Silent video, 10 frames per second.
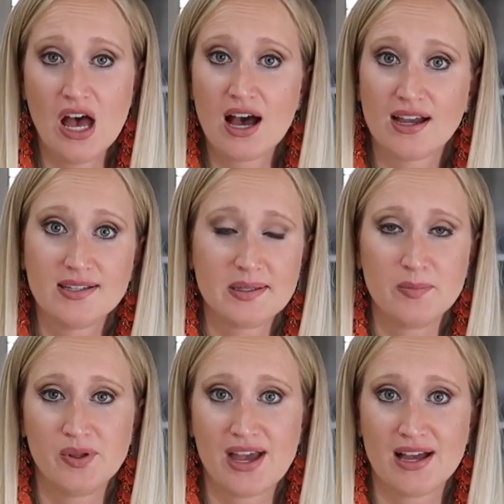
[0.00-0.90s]
I
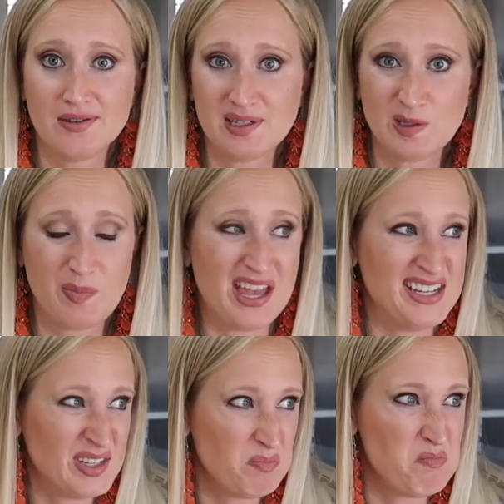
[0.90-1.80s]
simply had to
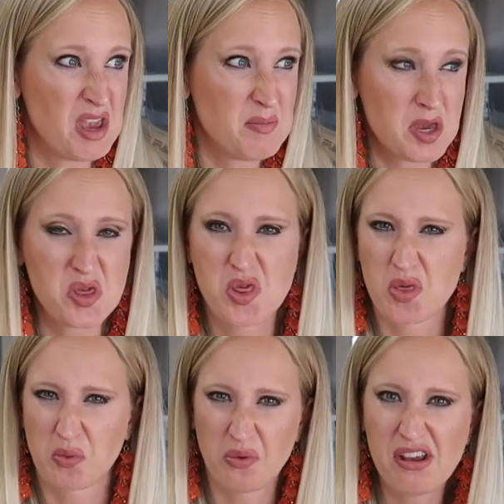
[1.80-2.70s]
spend maybe
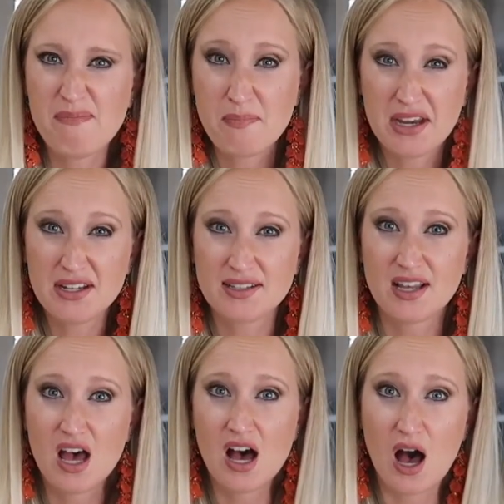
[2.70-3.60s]
3 minutes
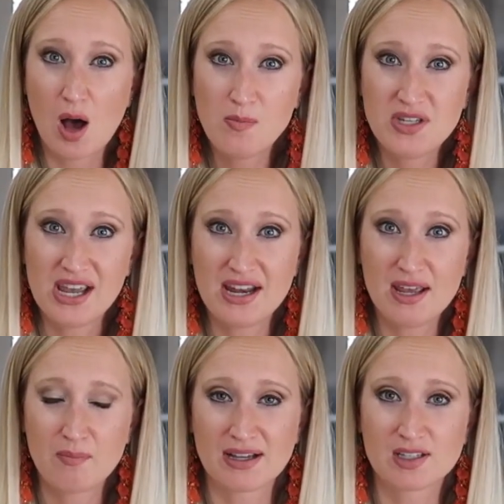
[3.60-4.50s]

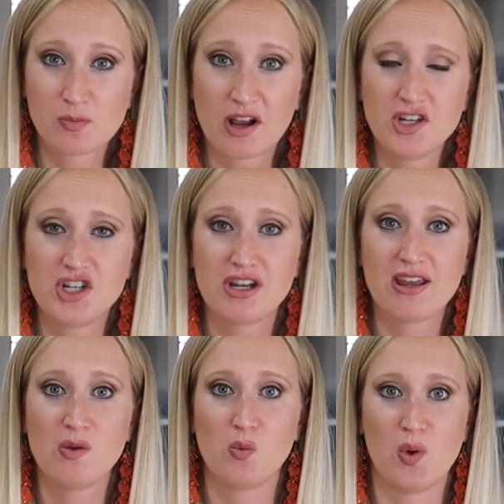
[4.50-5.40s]
updating my
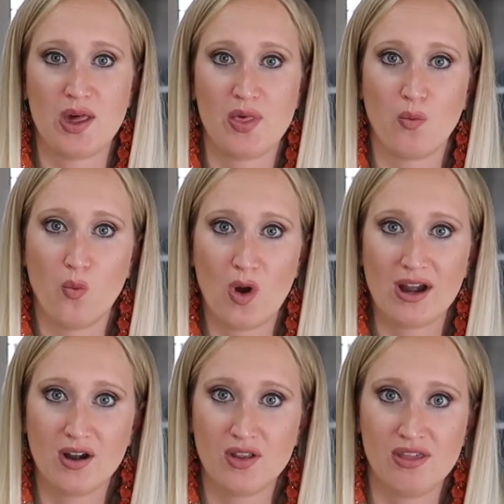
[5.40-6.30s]
spreadsheet with
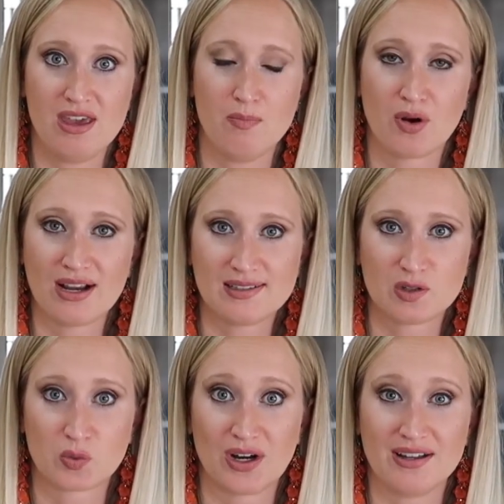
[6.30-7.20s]
where the prices
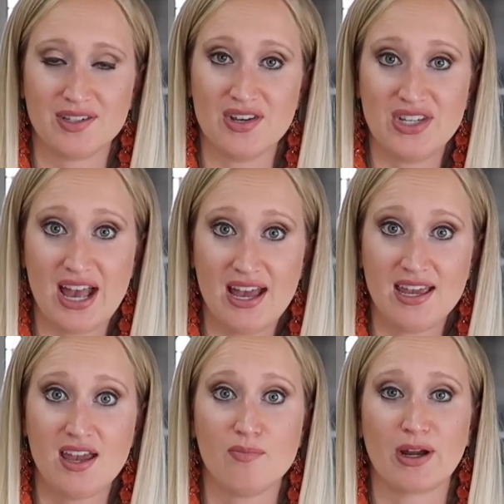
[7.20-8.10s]
were at
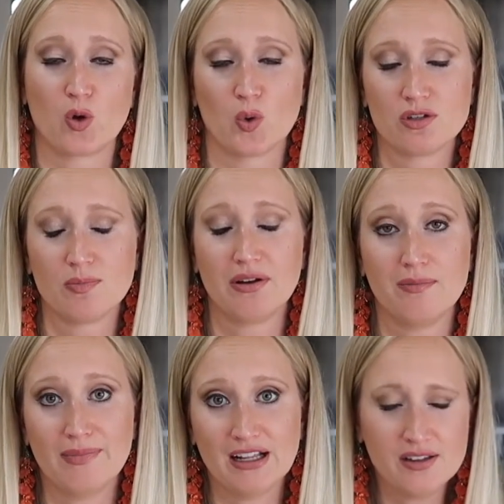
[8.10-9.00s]
today and my corresponding
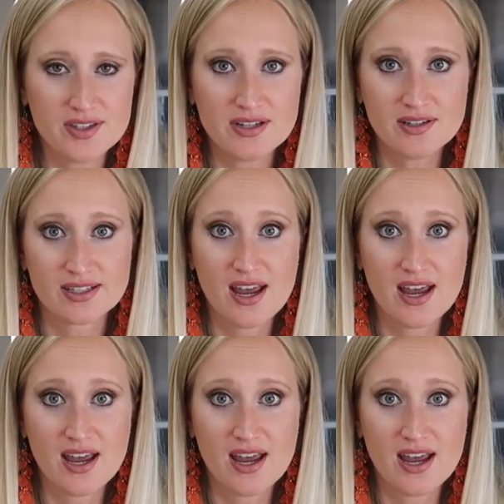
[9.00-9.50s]
balances.